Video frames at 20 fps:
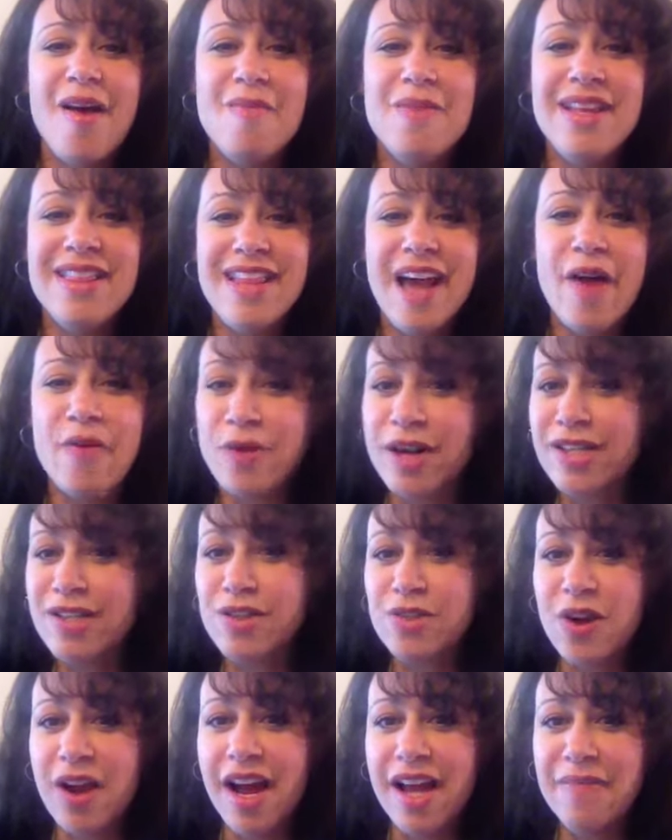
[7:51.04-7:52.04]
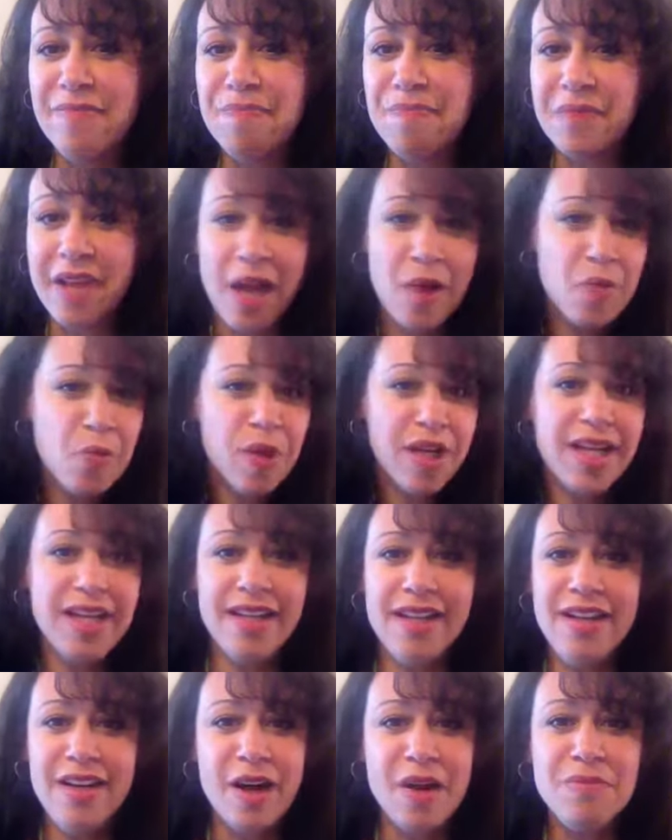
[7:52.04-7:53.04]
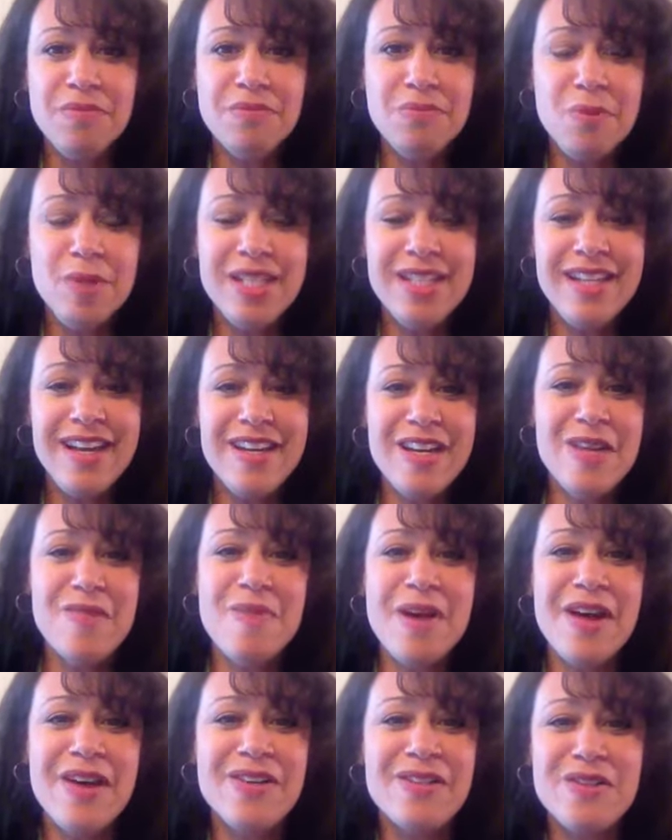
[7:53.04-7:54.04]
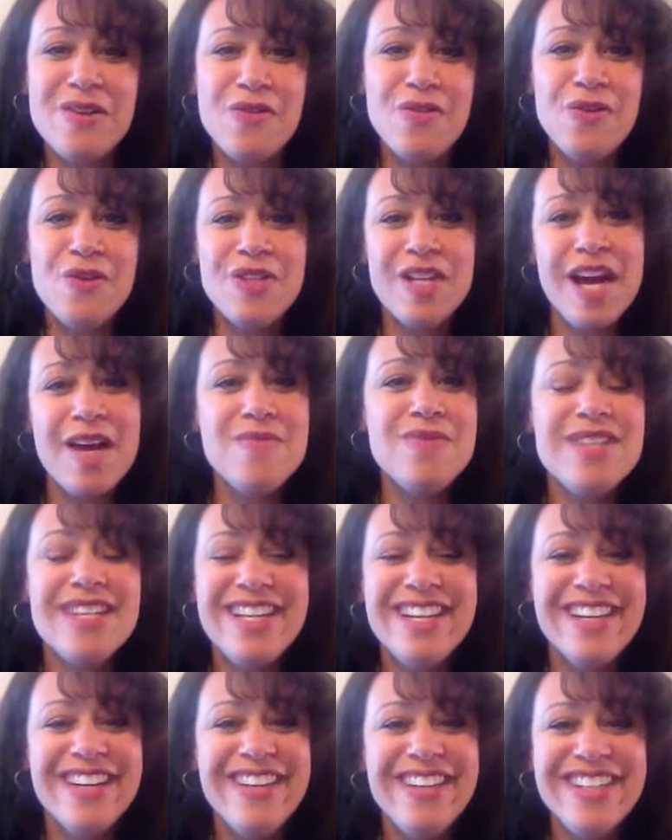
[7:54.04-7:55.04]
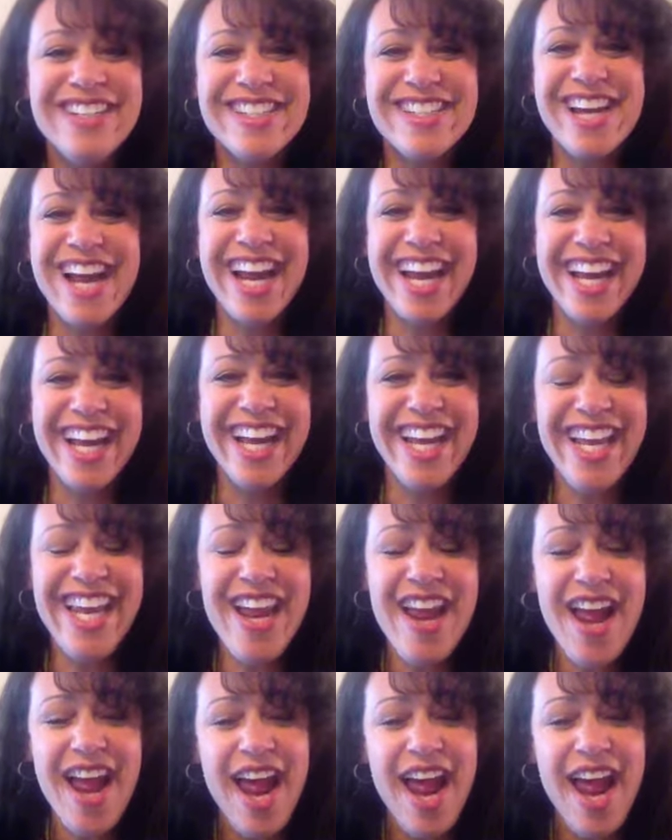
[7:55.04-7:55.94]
in that restaurant. And we, you know, we send emails a few times a year and check in.